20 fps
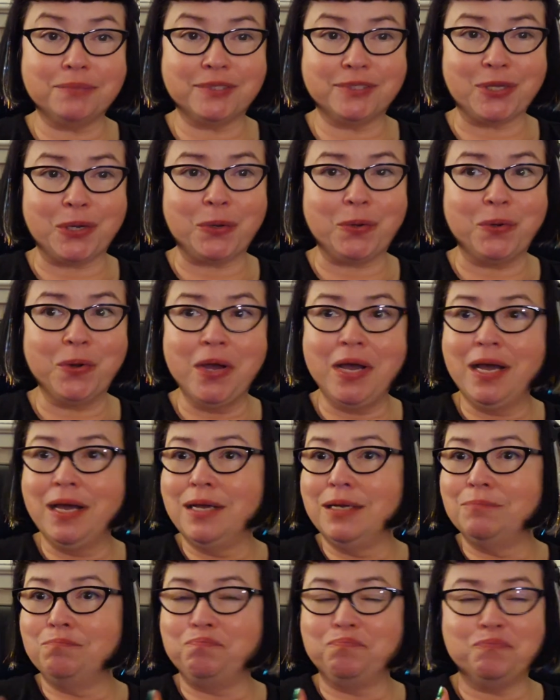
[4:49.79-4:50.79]
So
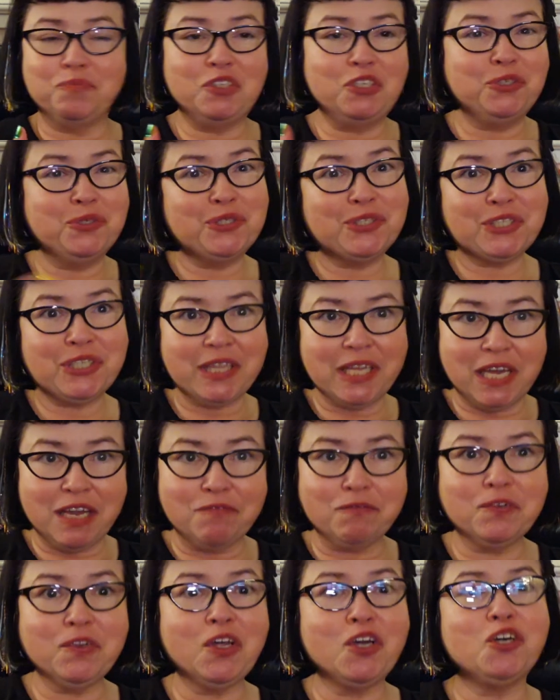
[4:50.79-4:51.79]
used to the
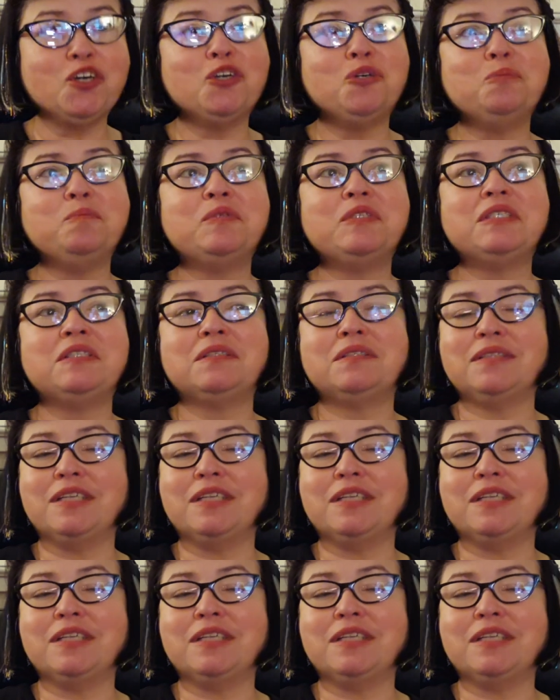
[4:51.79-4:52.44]
envelopes,